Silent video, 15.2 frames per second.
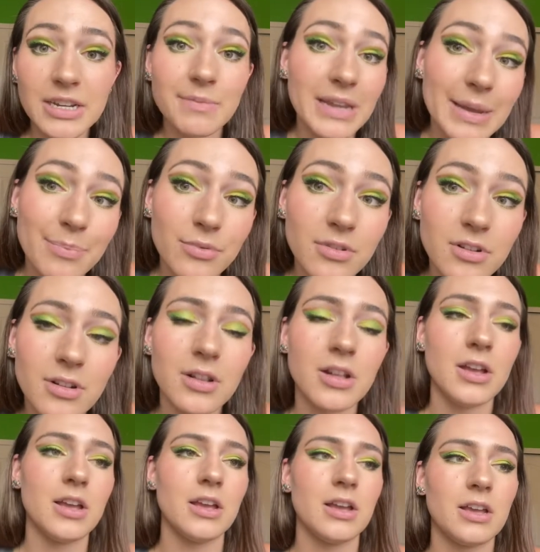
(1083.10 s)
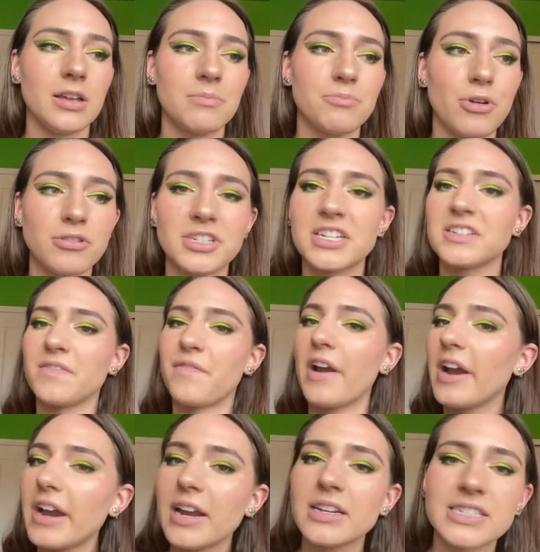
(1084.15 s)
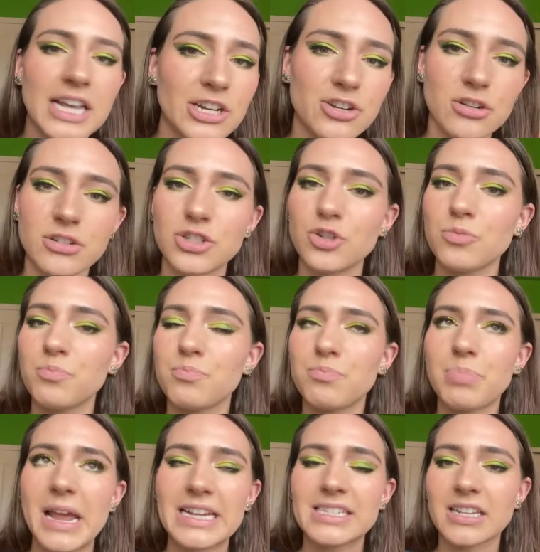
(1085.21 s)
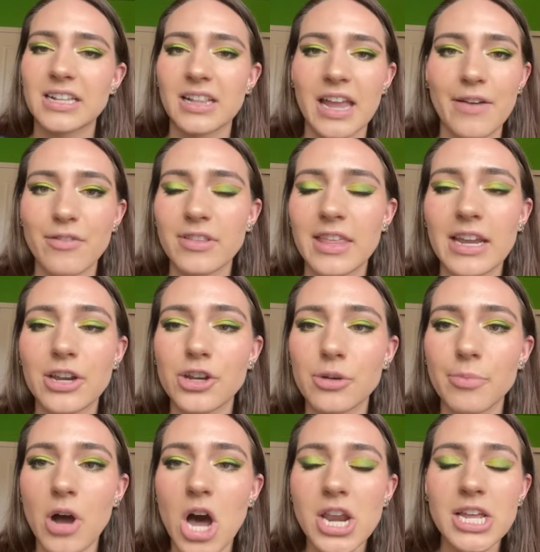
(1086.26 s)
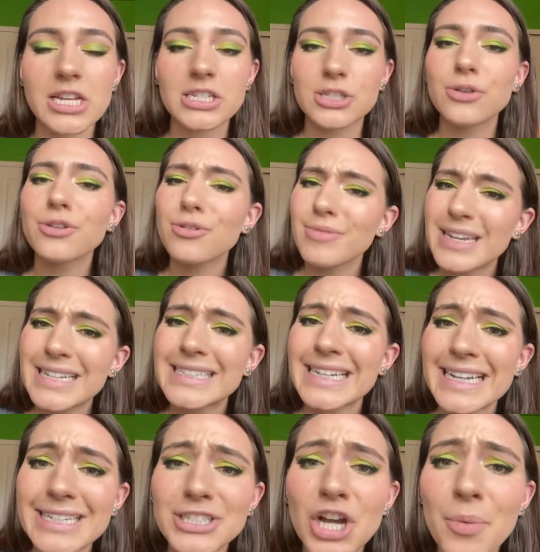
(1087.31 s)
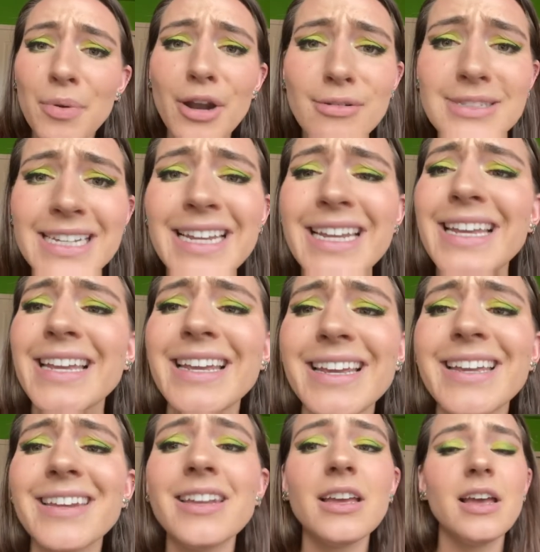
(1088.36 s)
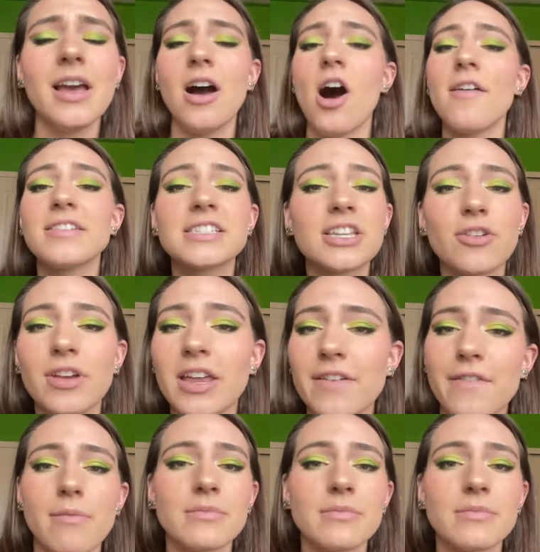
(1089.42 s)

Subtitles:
people. Protein is very essential to basically everything in your body, so you need to eat your protein. Obviously, you can get it from